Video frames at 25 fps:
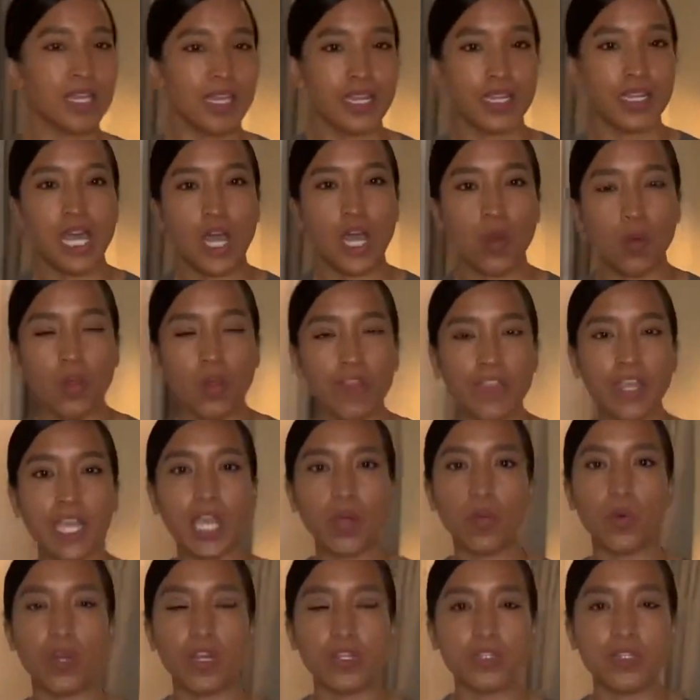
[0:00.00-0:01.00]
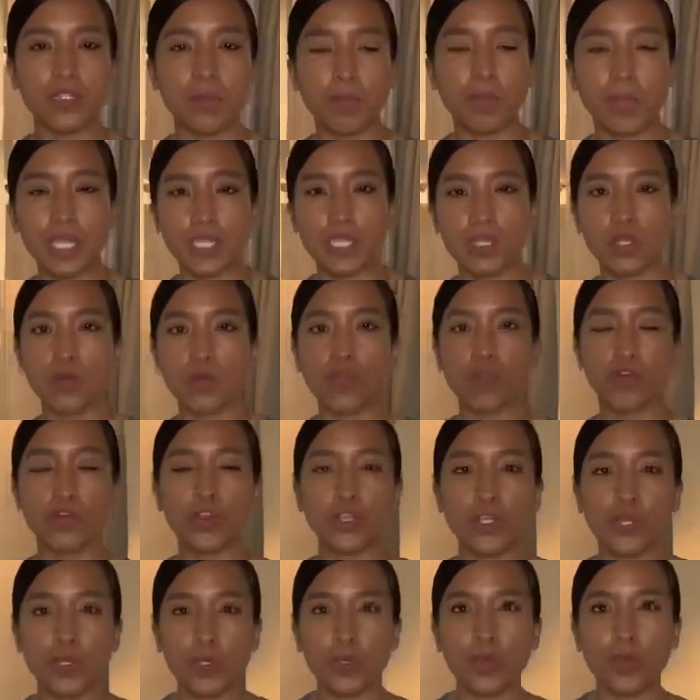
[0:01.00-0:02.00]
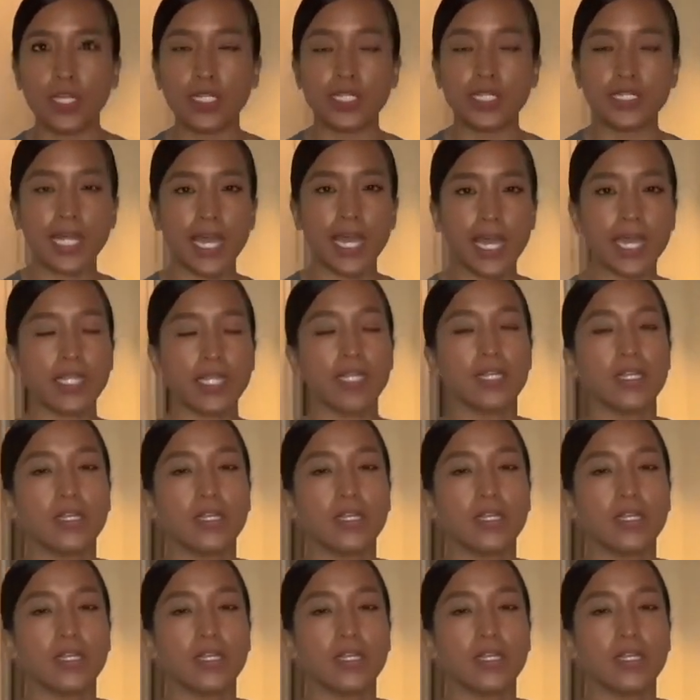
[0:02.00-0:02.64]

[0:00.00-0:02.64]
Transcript: Now one thing I wanted to make note for you is that